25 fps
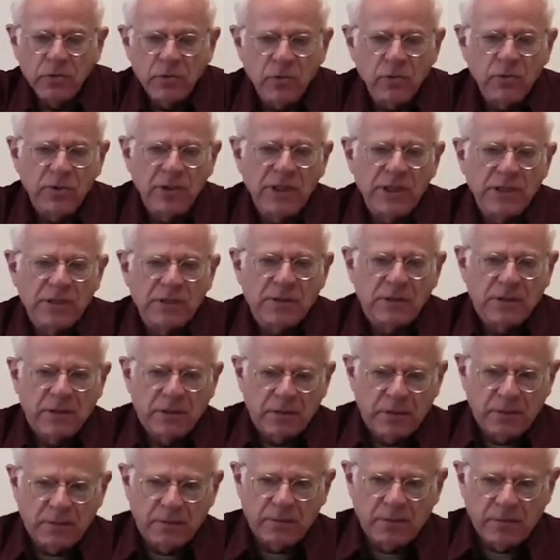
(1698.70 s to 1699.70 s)
to these
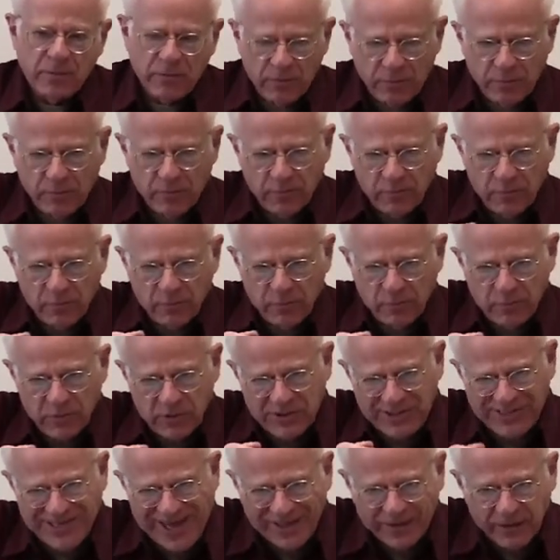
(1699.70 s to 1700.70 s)

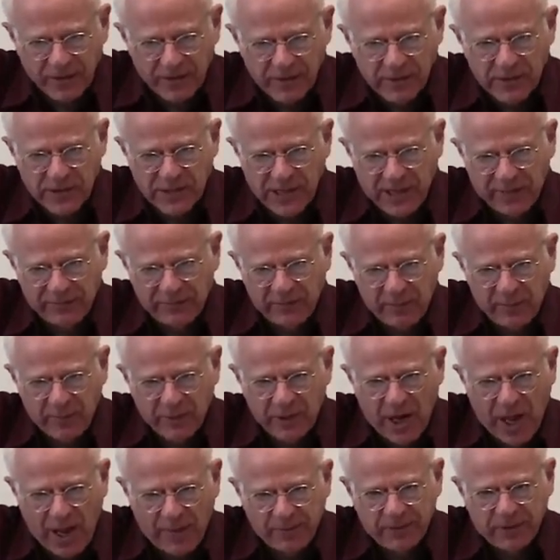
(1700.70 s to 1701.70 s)
sellers of a
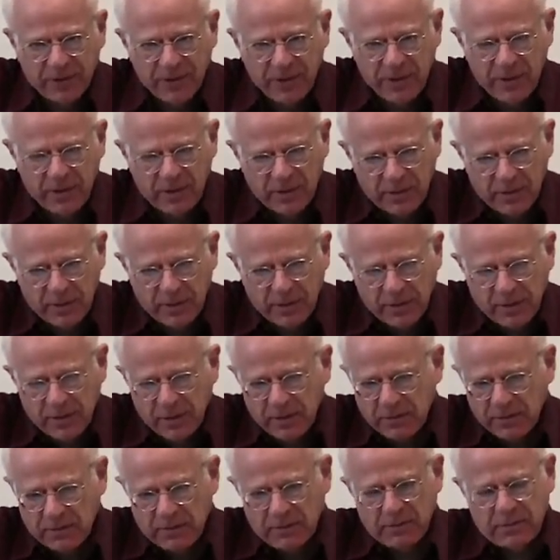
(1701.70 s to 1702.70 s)
monopoly
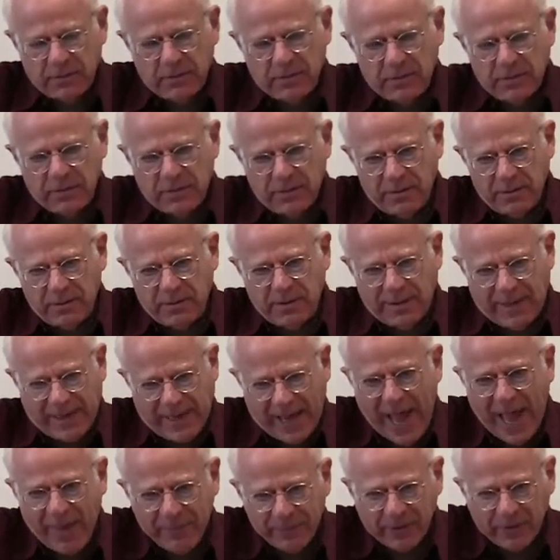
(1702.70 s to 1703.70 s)

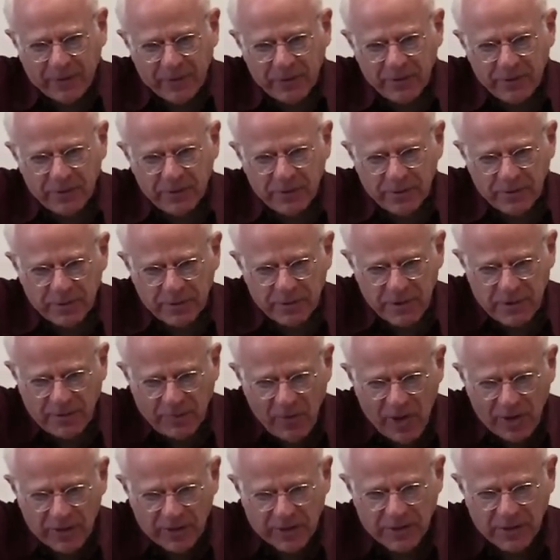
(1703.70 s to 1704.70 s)
capital
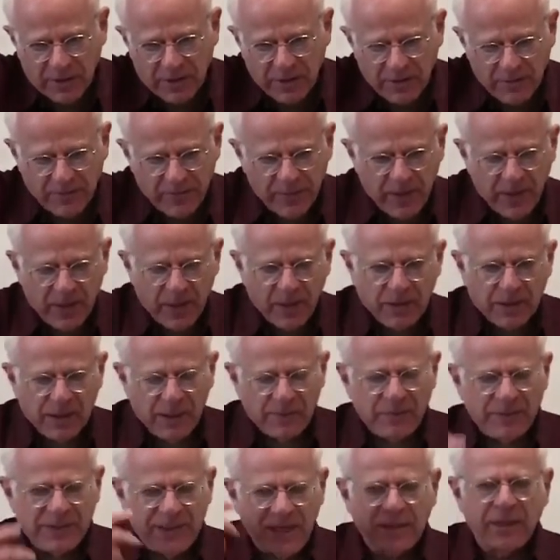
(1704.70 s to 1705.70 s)
commodity.
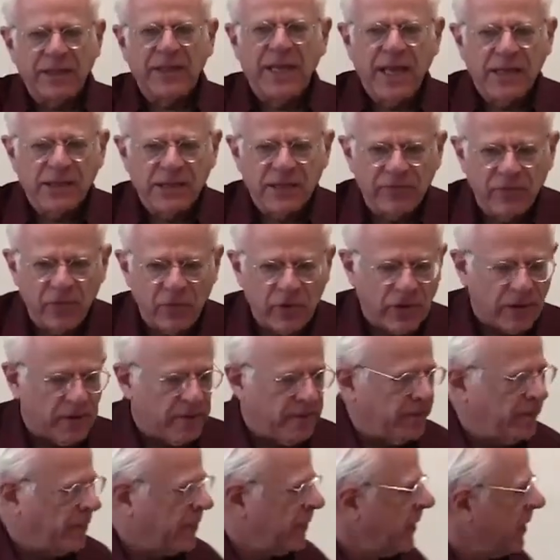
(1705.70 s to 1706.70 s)
Let me take the case of
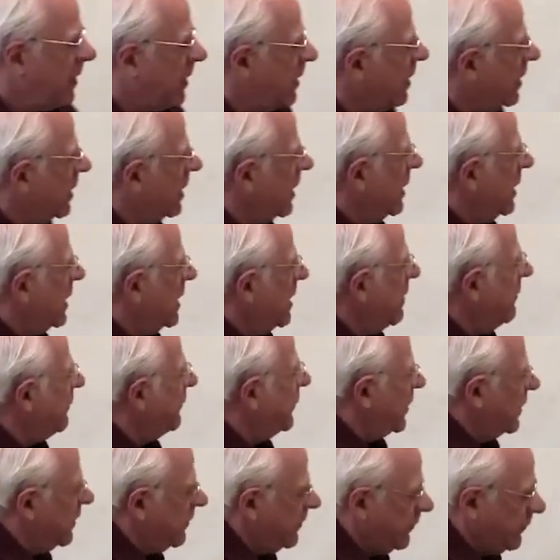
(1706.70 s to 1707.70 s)
oil. If
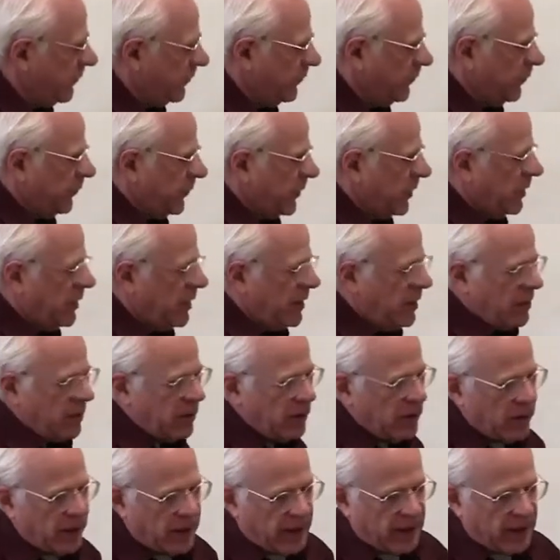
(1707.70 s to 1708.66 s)
the